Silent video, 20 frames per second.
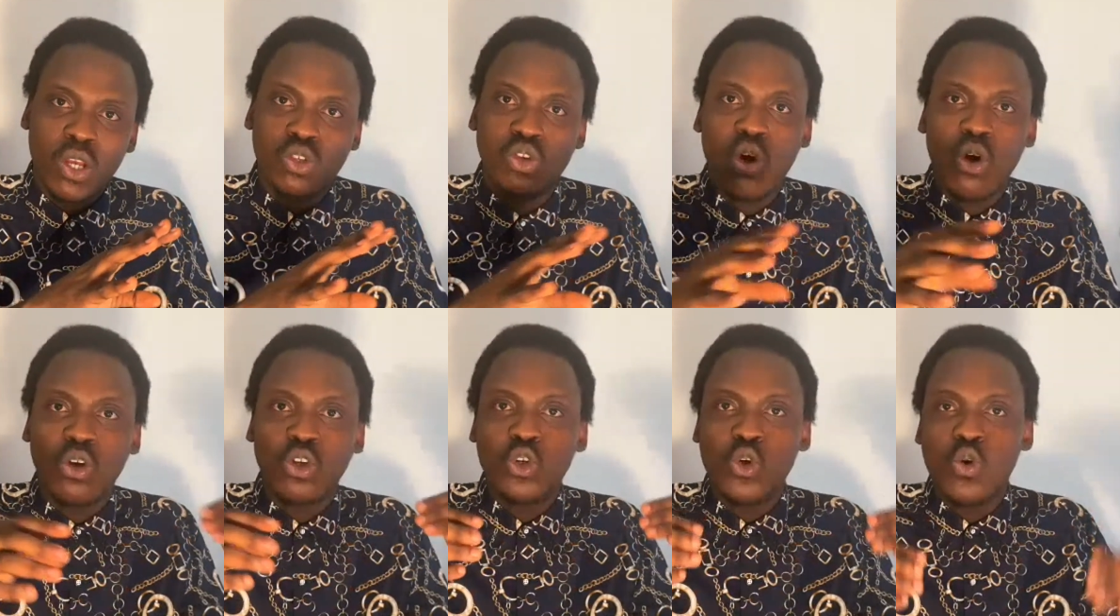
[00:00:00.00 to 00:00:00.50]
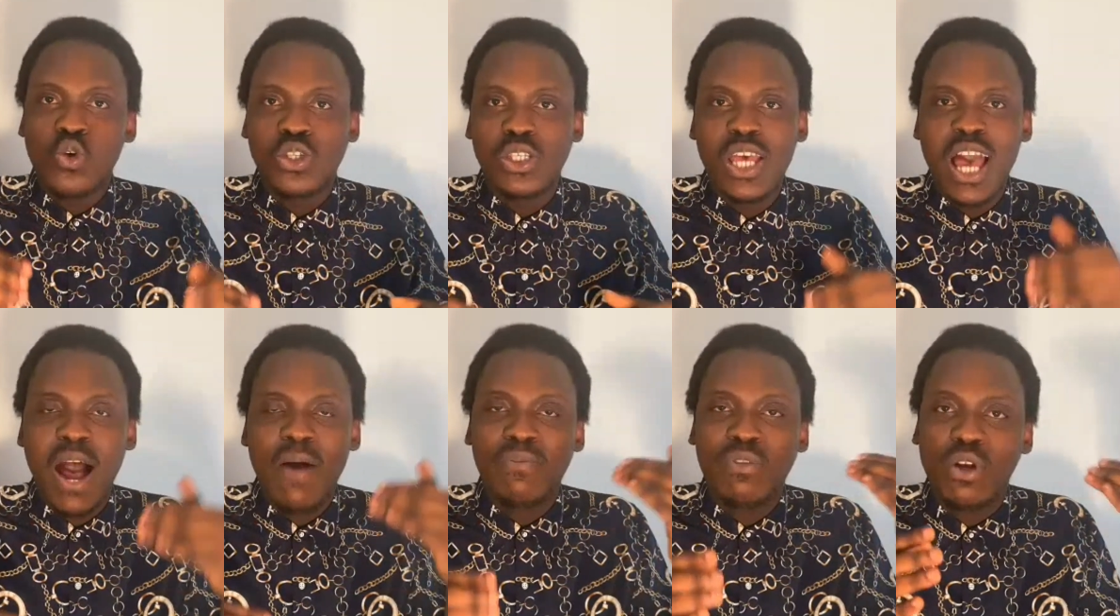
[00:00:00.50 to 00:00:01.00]
So you
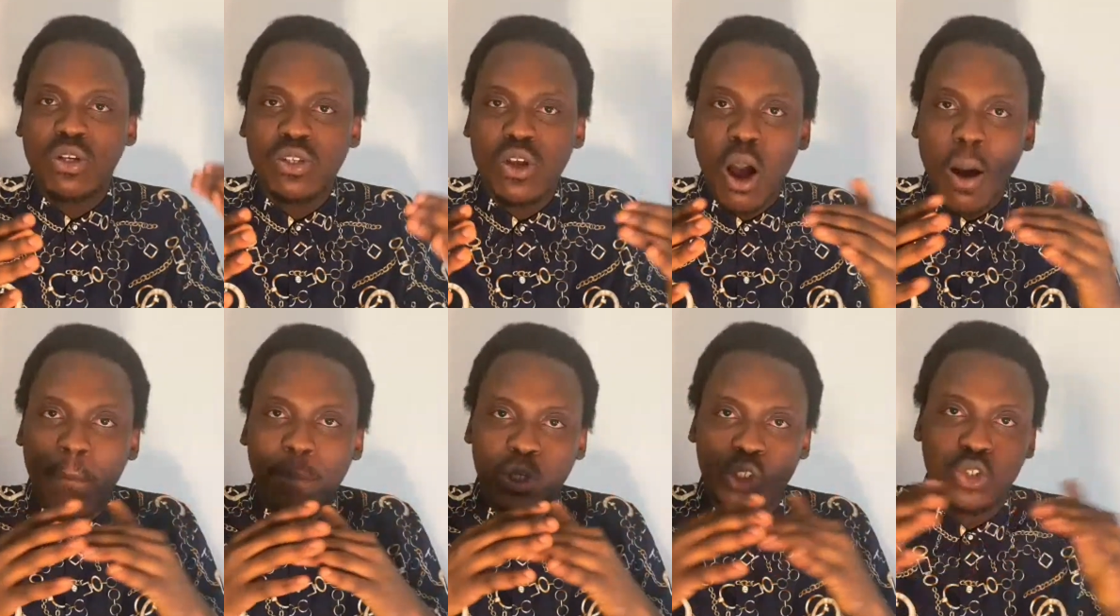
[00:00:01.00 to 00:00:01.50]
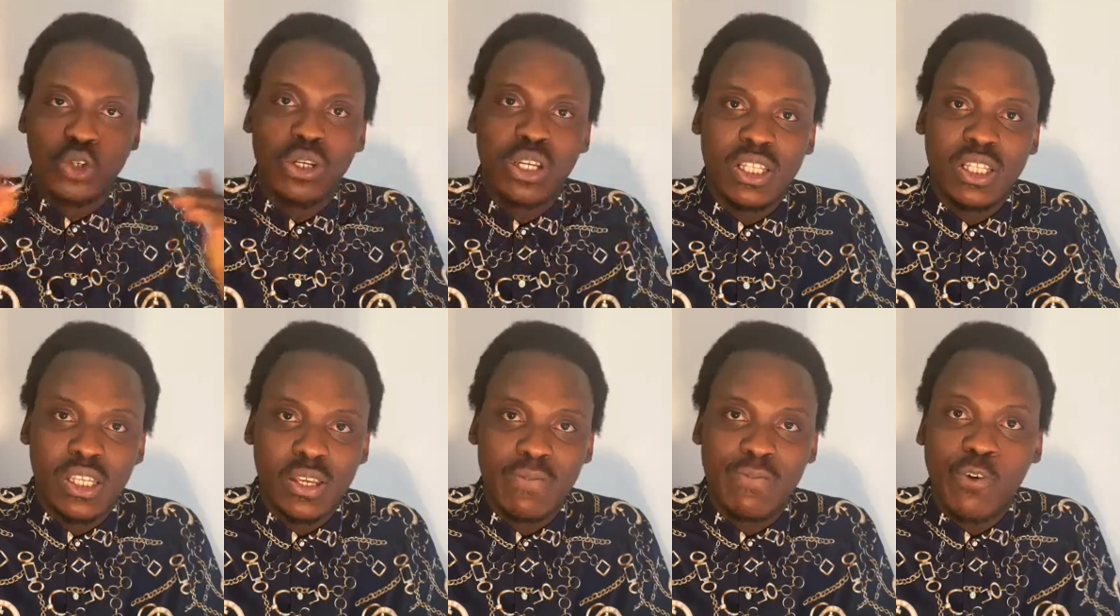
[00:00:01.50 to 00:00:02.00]
still have those
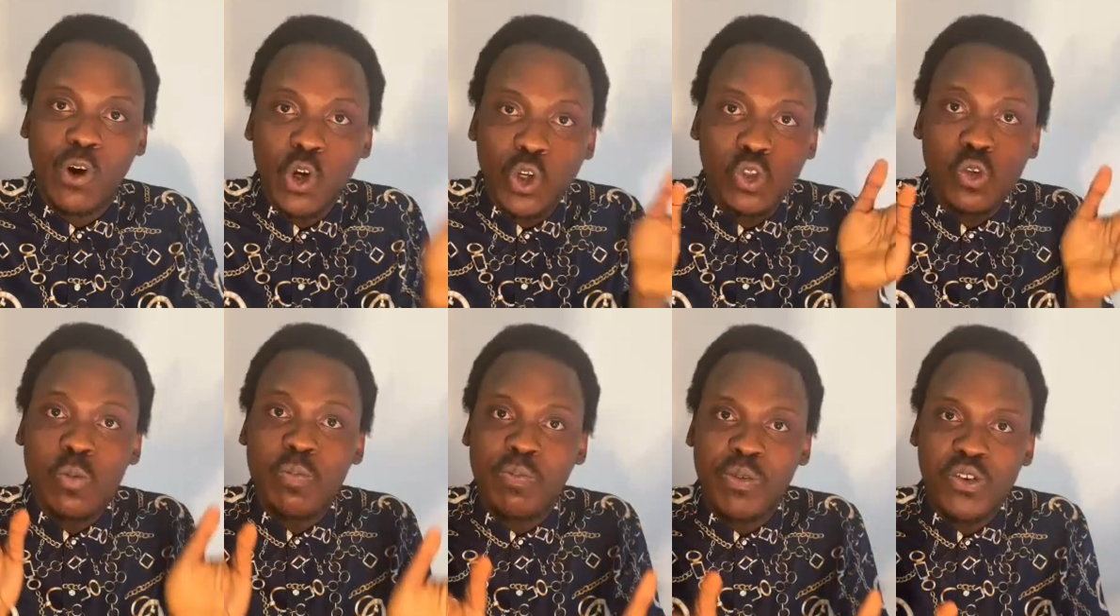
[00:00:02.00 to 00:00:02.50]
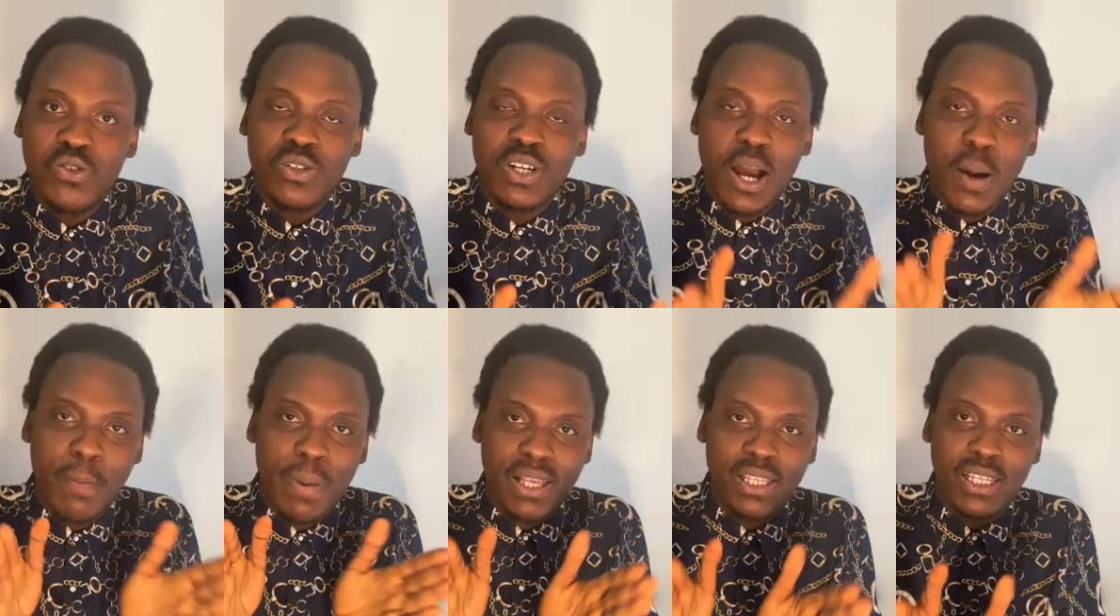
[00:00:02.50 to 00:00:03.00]
opportunity for you to build
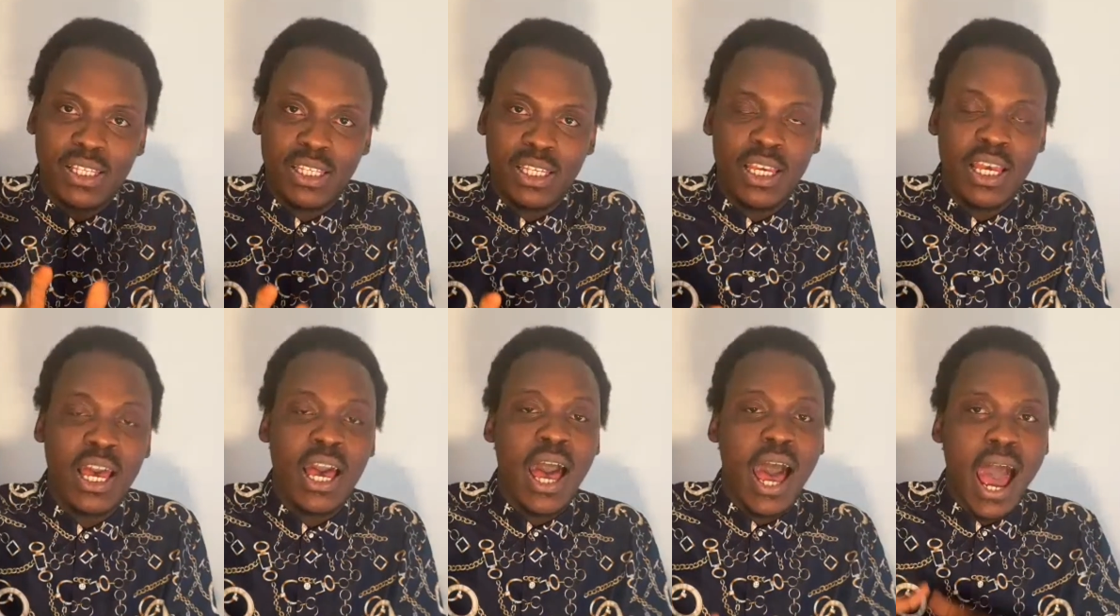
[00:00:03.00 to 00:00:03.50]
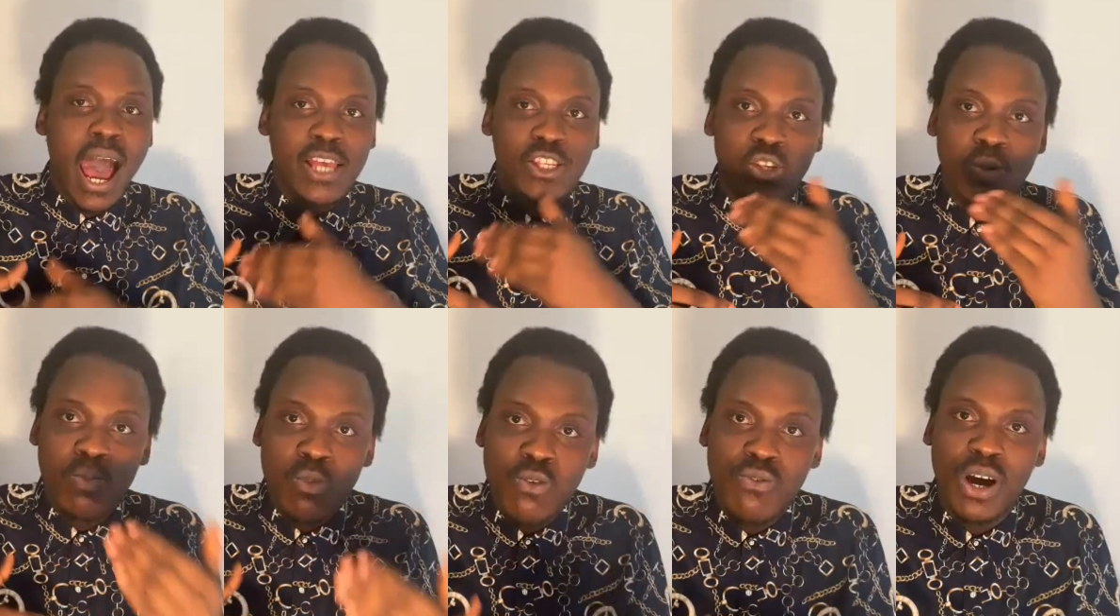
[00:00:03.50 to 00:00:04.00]
capacity
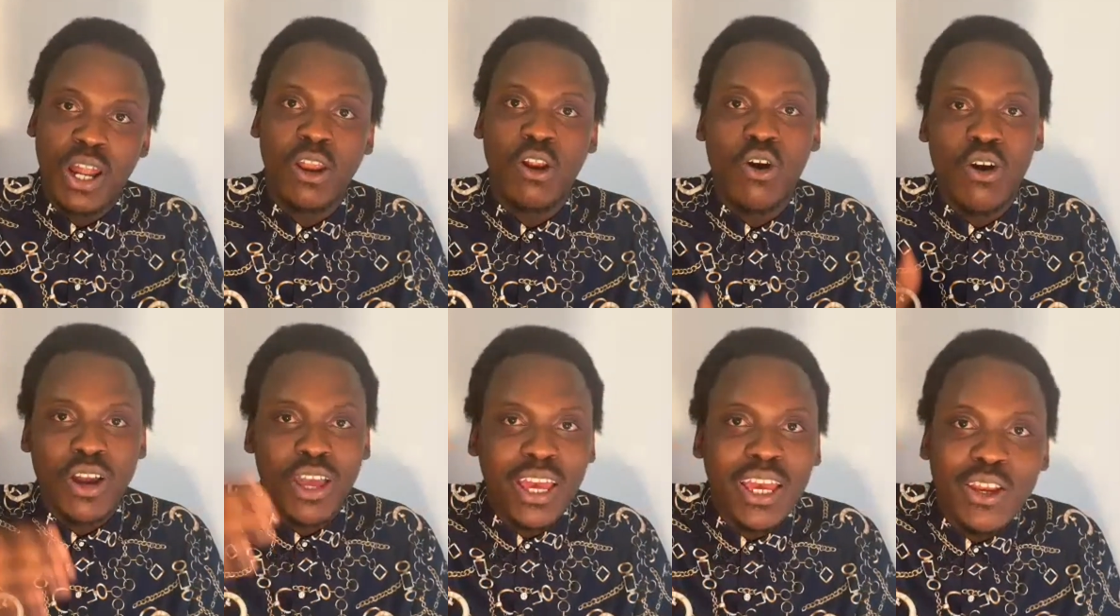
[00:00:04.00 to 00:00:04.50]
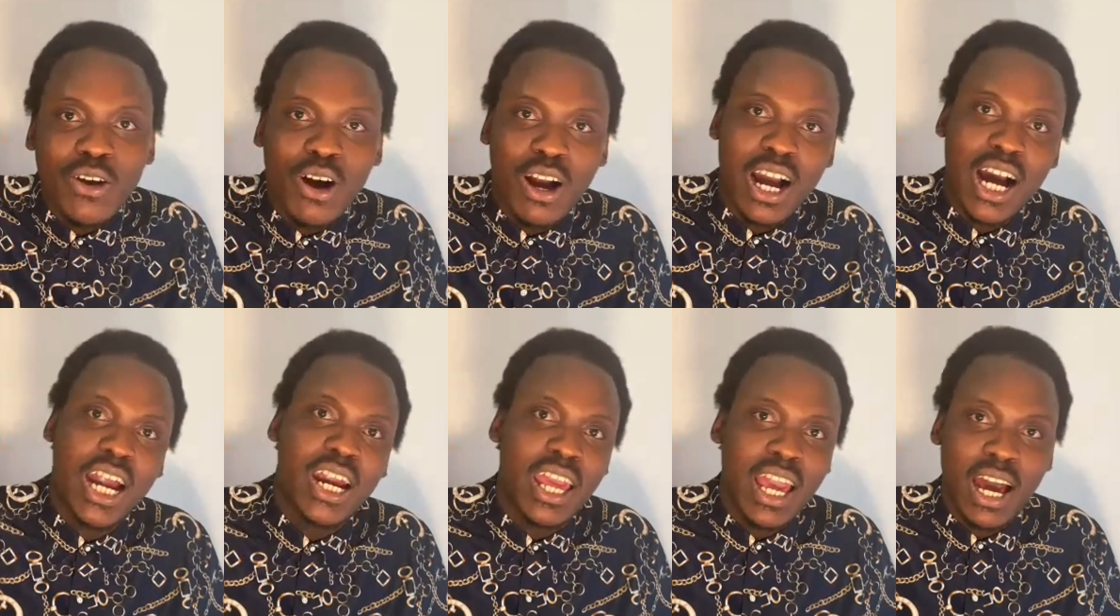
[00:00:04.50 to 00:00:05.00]
as you move along in your
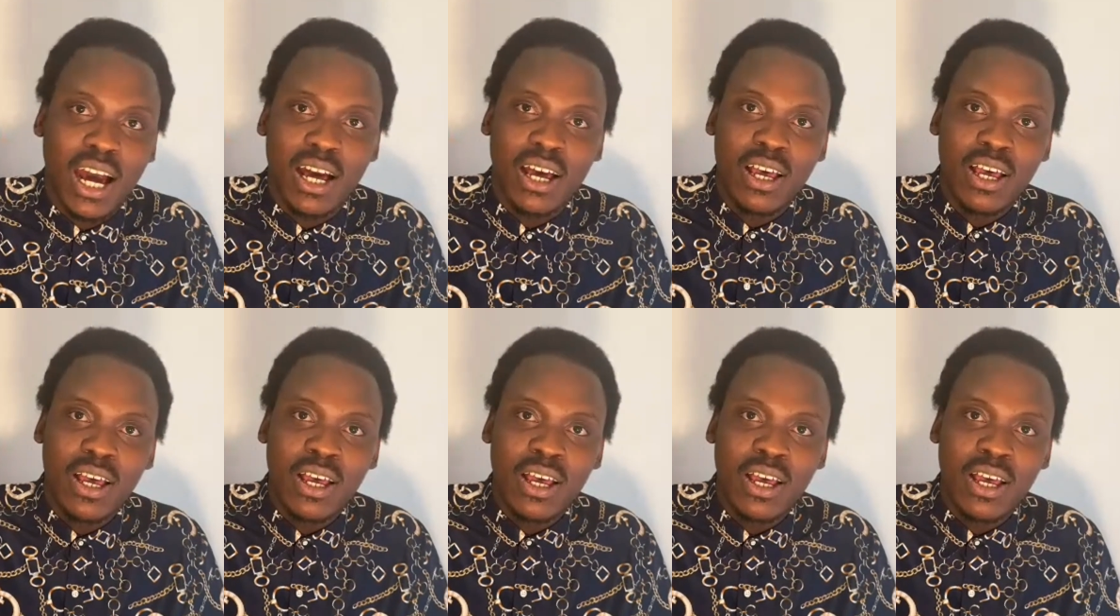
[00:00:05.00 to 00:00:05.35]
career.